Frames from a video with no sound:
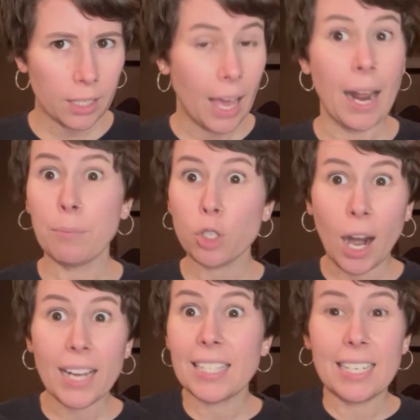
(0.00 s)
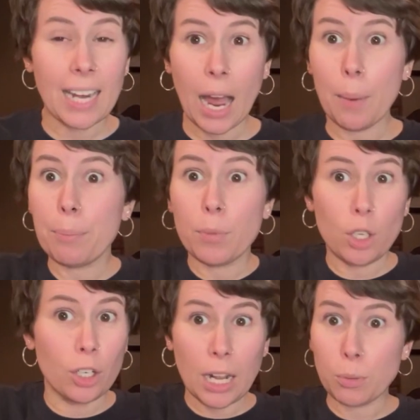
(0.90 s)
and I'm trying to
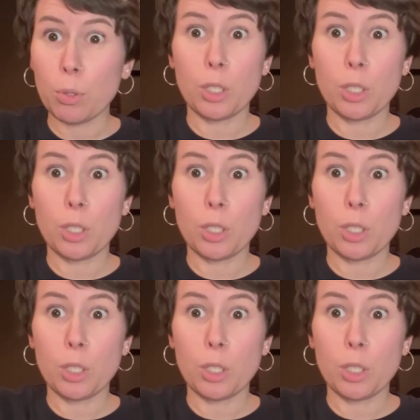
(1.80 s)
you're not supposed